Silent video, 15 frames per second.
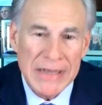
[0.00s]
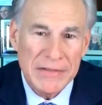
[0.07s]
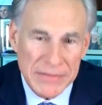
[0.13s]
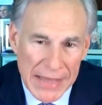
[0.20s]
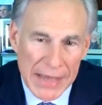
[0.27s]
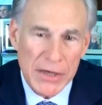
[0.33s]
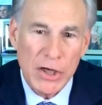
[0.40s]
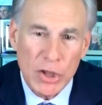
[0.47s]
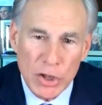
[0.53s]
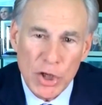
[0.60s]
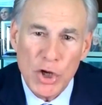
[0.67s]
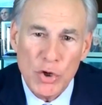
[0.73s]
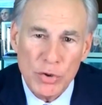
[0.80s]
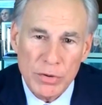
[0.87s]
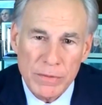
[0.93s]
That
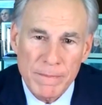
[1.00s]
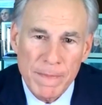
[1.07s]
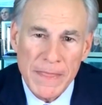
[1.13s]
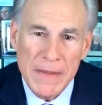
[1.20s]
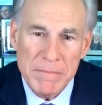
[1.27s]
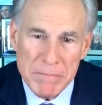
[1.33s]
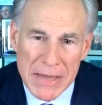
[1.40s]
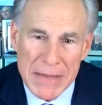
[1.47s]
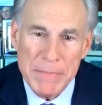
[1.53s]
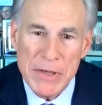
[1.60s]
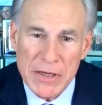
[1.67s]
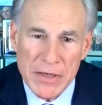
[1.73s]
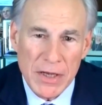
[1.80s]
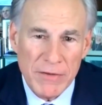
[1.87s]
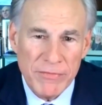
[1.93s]
alone may be
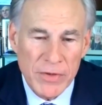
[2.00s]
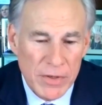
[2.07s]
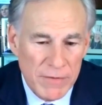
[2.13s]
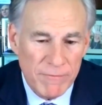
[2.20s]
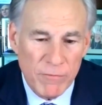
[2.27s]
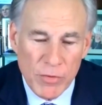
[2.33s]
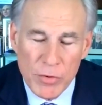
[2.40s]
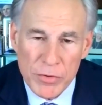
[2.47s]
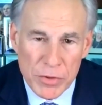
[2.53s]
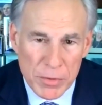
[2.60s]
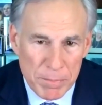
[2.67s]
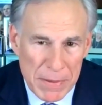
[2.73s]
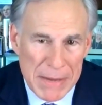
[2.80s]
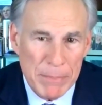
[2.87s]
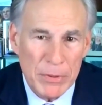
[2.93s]
enough for the
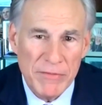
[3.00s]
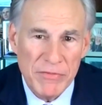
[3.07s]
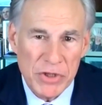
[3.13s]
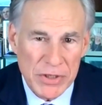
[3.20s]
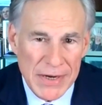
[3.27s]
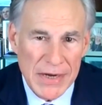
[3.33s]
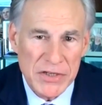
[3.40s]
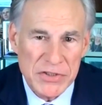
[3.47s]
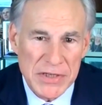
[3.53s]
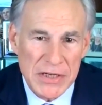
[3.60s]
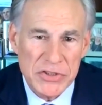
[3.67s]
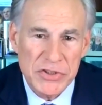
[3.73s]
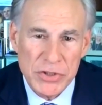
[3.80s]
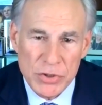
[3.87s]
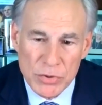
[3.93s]
people of the United
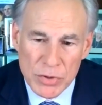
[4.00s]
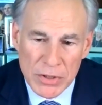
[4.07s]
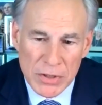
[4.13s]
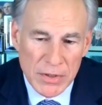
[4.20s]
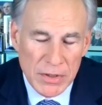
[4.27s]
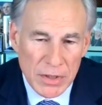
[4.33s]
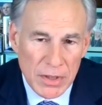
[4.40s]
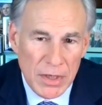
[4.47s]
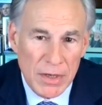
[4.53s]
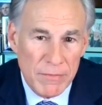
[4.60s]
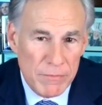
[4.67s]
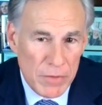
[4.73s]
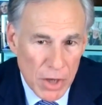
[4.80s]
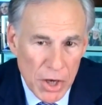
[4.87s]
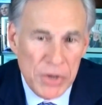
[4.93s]
States to
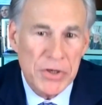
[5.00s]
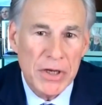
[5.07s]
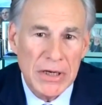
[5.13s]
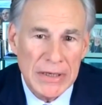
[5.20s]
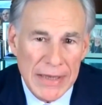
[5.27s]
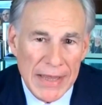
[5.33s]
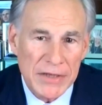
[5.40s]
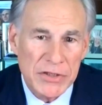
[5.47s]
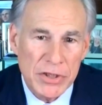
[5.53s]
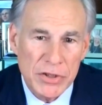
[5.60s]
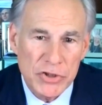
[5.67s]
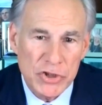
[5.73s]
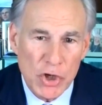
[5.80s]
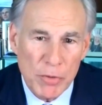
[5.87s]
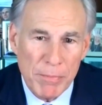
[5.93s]
un-elect
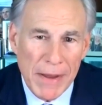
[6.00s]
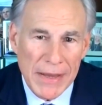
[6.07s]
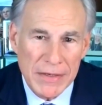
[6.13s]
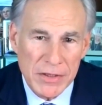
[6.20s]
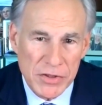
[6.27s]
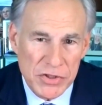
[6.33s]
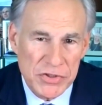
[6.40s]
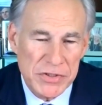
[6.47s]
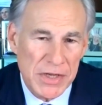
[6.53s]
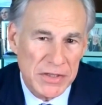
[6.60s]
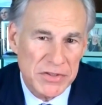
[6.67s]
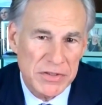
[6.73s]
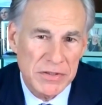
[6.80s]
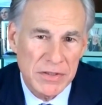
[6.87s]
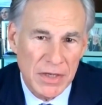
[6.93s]
Joe Biden this
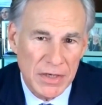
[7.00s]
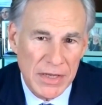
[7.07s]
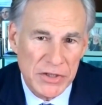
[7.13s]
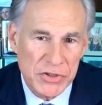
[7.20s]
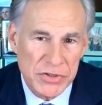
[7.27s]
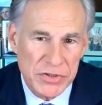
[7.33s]
next election